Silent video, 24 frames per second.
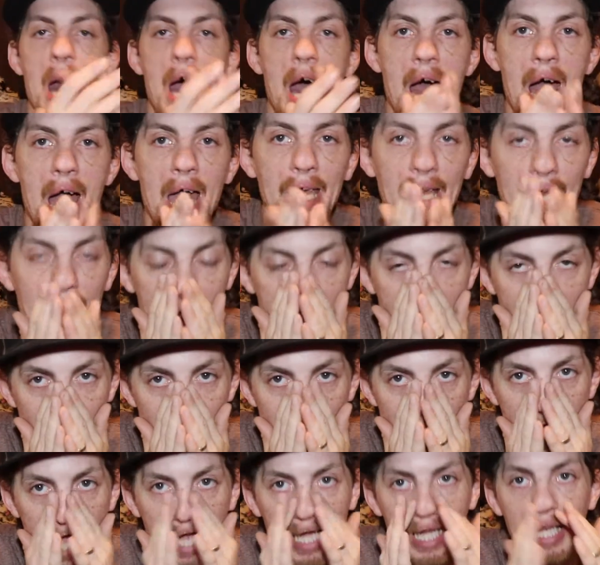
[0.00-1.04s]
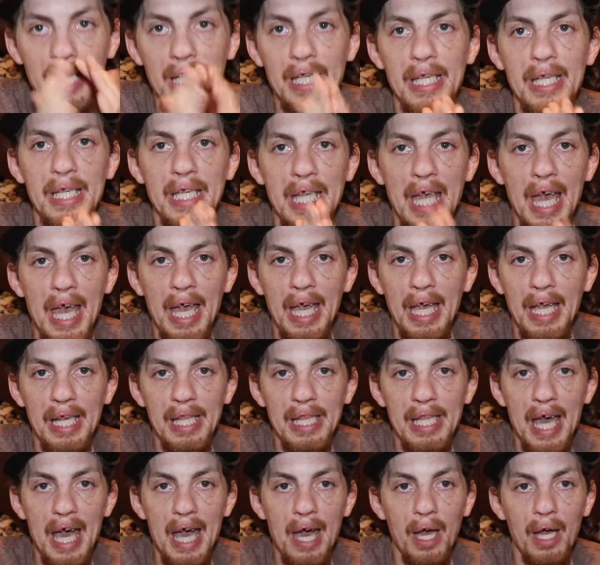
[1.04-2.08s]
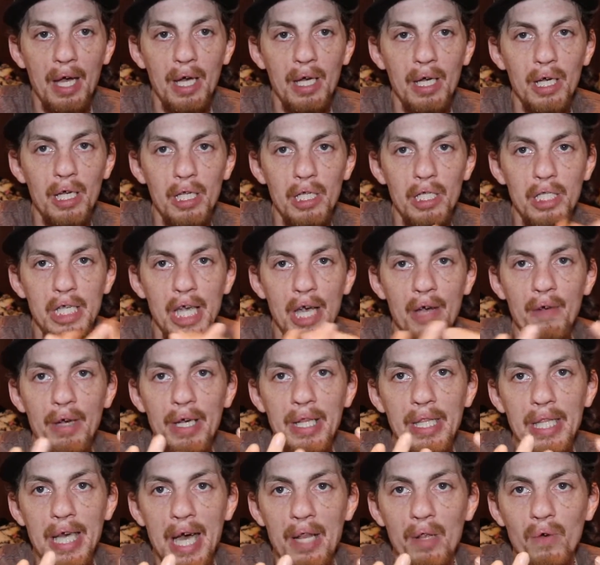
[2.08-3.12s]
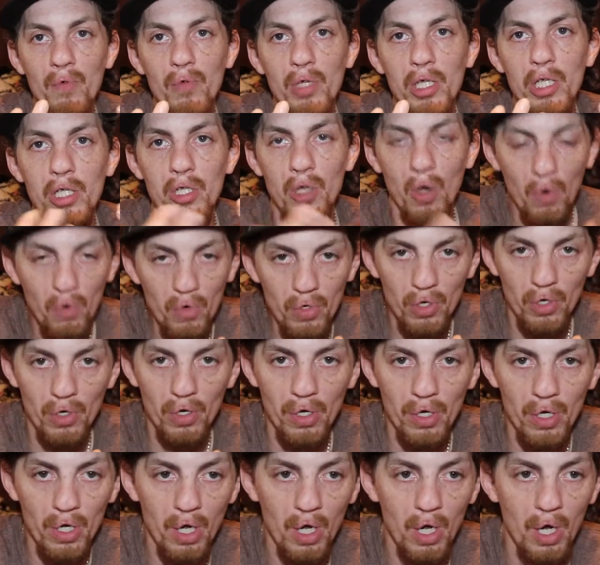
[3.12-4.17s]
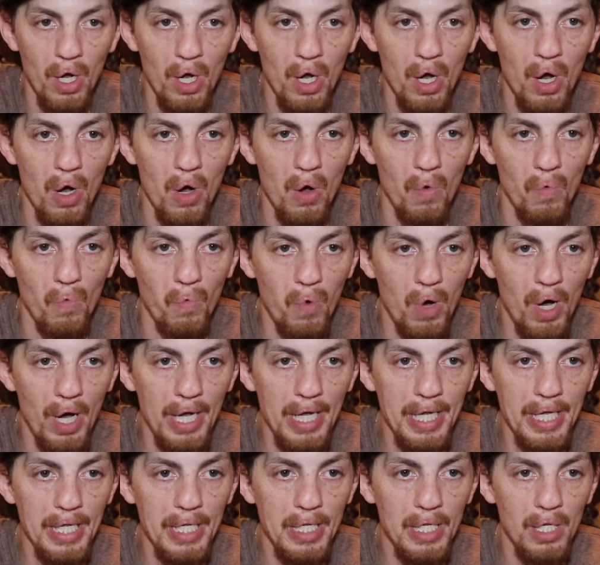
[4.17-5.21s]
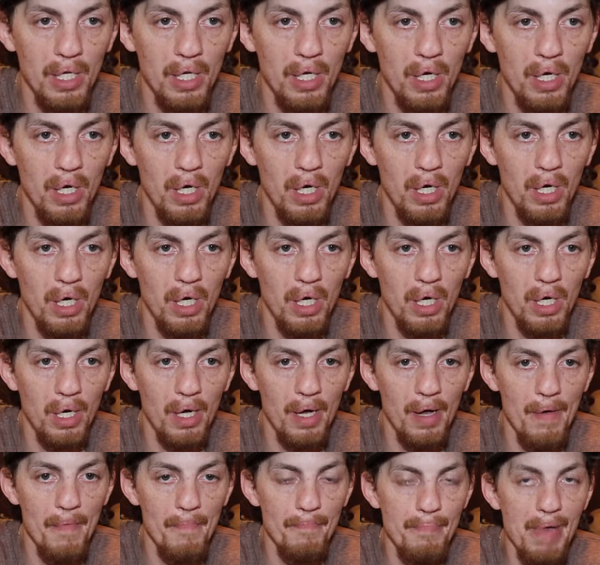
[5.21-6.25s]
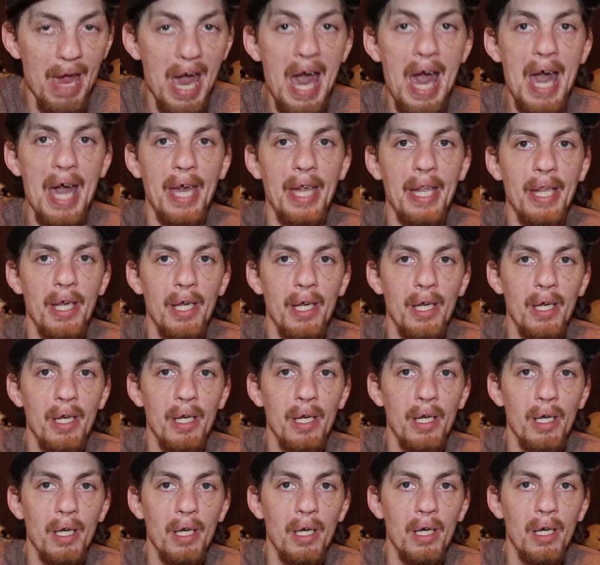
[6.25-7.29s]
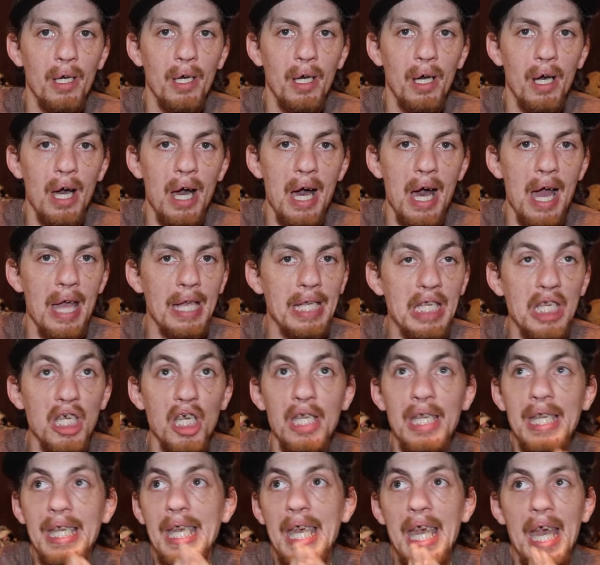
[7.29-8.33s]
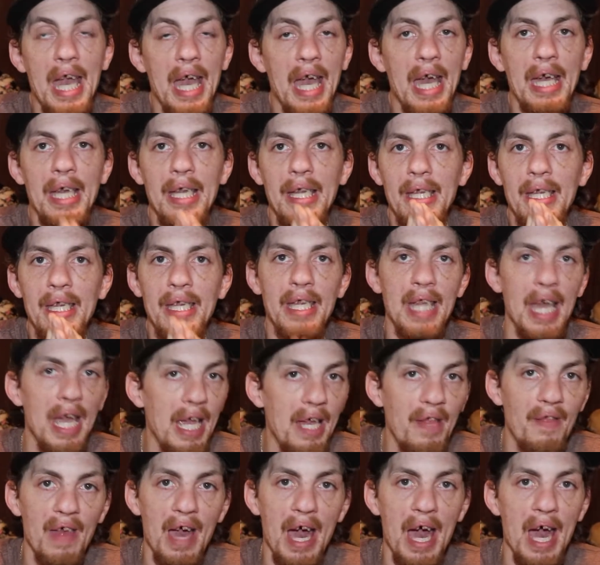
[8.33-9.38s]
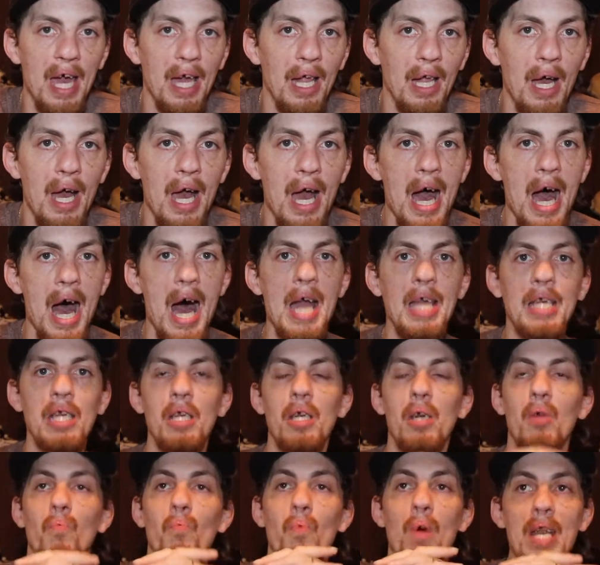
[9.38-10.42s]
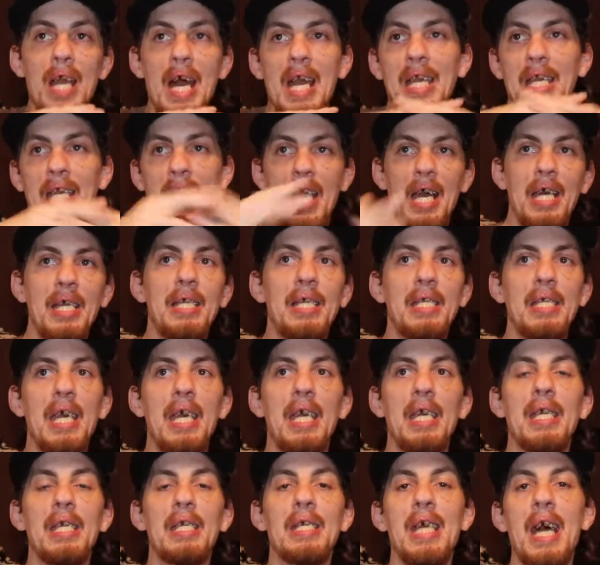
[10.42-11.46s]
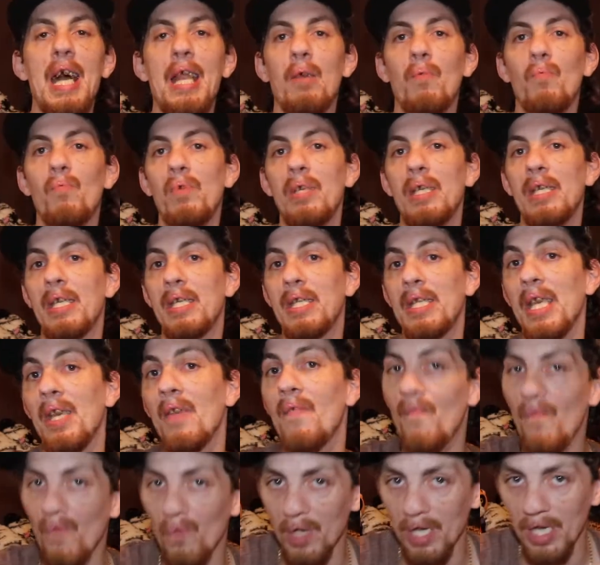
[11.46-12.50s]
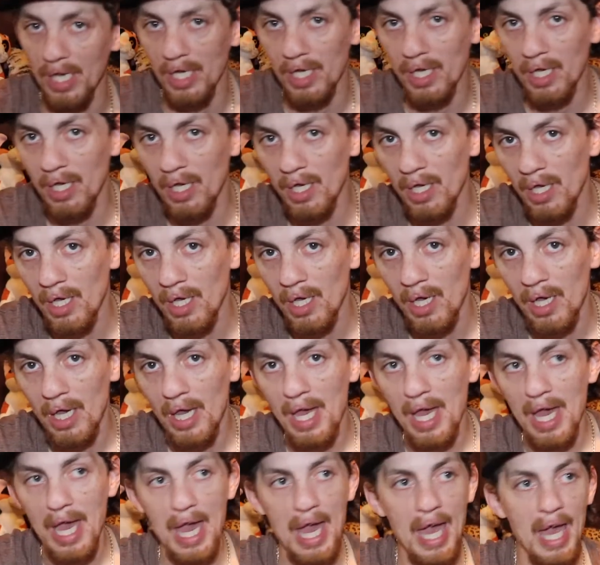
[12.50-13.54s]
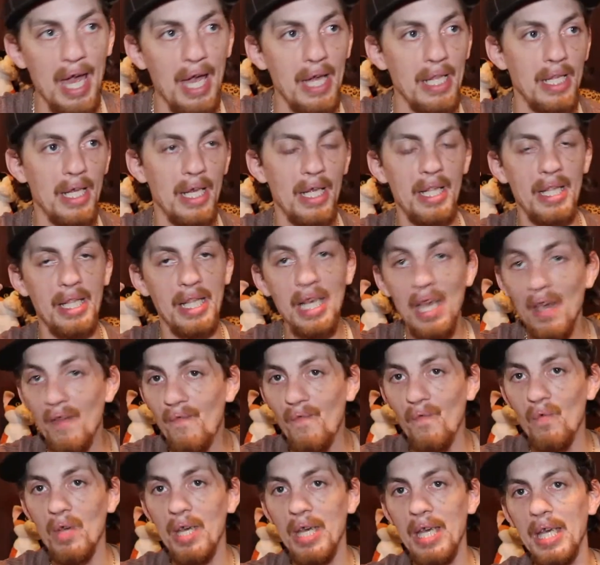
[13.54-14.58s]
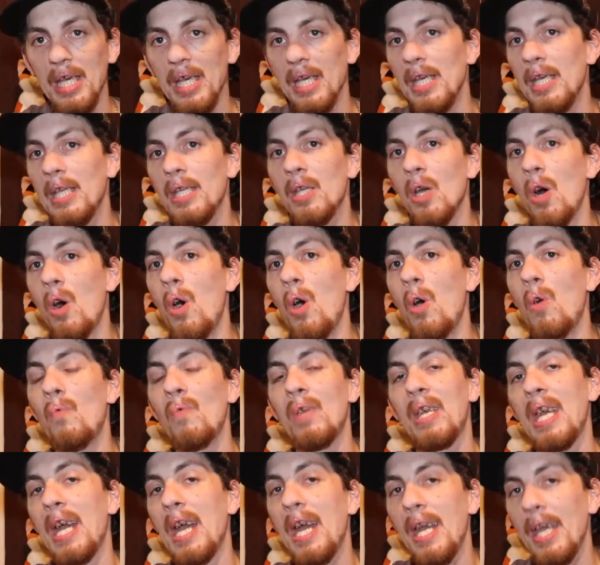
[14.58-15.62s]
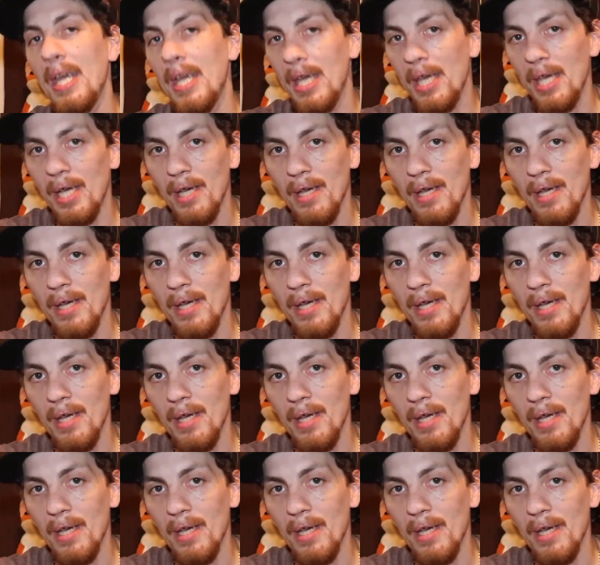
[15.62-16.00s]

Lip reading: I'm not gonna say that Jared Leto's Joker was bad. I just can't say that. What I can say is that it was different. And different is okay.